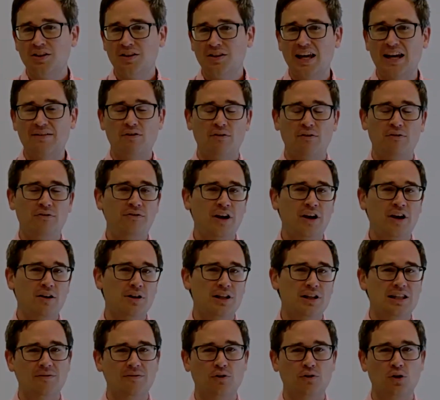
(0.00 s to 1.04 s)
They have a
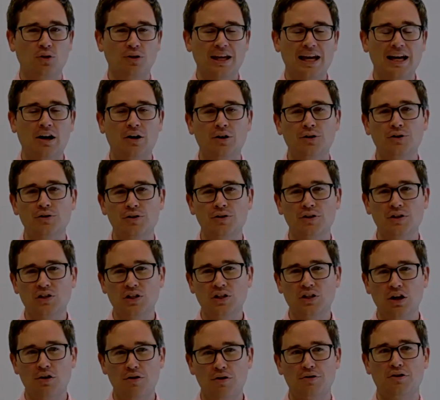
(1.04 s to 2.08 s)
very difficult calendar this year.